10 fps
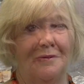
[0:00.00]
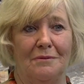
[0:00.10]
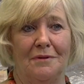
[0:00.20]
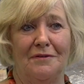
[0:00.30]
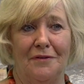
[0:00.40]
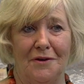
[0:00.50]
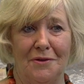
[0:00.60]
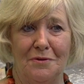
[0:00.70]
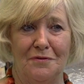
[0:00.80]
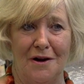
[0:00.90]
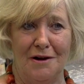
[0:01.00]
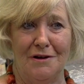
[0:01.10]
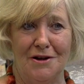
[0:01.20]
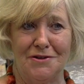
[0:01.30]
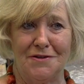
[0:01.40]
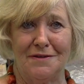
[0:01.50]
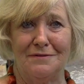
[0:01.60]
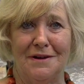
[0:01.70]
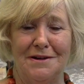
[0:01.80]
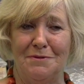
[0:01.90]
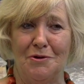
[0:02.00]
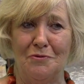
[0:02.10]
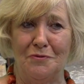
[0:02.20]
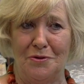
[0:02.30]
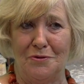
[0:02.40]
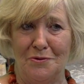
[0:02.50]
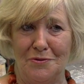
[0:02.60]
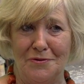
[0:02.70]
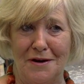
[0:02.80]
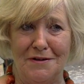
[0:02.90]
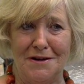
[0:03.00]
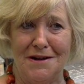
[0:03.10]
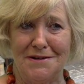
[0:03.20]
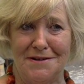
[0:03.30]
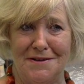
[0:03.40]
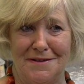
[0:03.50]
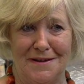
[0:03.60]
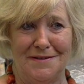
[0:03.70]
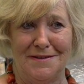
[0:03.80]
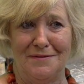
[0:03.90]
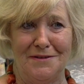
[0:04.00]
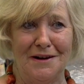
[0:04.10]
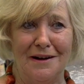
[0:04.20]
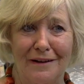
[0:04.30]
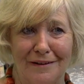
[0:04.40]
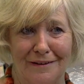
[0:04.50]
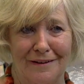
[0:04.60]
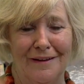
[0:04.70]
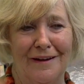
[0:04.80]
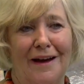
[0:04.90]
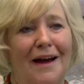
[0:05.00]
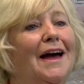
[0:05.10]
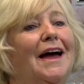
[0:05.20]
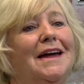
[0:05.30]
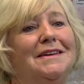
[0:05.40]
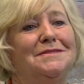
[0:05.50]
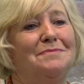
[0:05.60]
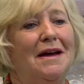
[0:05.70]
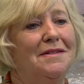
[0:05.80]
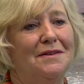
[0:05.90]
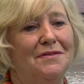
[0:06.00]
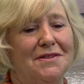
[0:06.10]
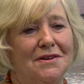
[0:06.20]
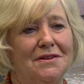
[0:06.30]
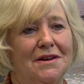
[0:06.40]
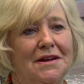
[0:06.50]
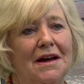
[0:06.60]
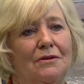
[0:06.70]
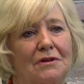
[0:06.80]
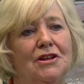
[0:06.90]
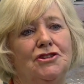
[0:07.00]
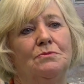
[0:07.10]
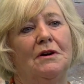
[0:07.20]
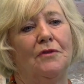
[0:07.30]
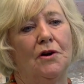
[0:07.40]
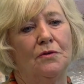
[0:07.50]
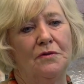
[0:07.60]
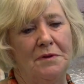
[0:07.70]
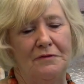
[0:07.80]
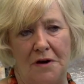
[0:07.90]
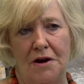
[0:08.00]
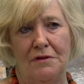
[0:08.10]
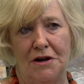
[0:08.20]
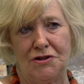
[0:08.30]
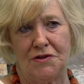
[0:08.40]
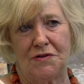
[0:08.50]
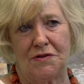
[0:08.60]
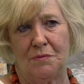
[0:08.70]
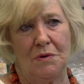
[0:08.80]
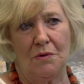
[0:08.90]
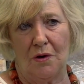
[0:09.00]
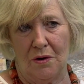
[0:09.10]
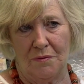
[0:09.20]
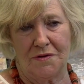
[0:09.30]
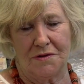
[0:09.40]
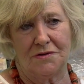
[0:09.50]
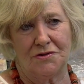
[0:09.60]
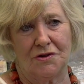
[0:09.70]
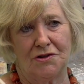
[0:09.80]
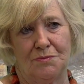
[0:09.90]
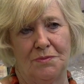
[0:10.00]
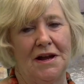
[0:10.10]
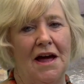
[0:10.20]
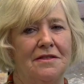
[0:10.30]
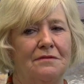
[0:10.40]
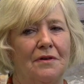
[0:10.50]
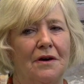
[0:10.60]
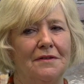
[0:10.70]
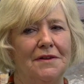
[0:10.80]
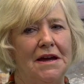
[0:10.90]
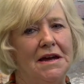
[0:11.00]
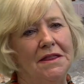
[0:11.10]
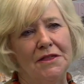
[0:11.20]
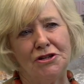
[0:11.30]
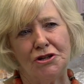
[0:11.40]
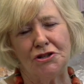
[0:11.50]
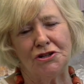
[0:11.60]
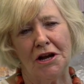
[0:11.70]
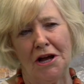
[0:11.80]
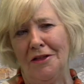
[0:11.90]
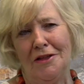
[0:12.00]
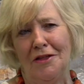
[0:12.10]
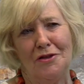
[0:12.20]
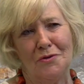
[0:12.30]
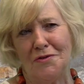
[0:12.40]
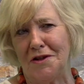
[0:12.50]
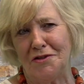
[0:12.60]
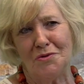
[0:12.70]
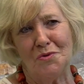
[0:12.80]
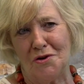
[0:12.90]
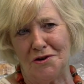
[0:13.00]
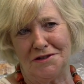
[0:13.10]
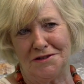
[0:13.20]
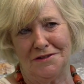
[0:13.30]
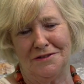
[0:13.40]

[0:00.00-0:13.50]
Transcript: My father was very religious, and we had to be home for the rosary every night at 7 o'clock, and Mass every Sunday. Yeah, religion, my father would have been very religious, and we were always in church, but as involved in the church, in those days you weren't.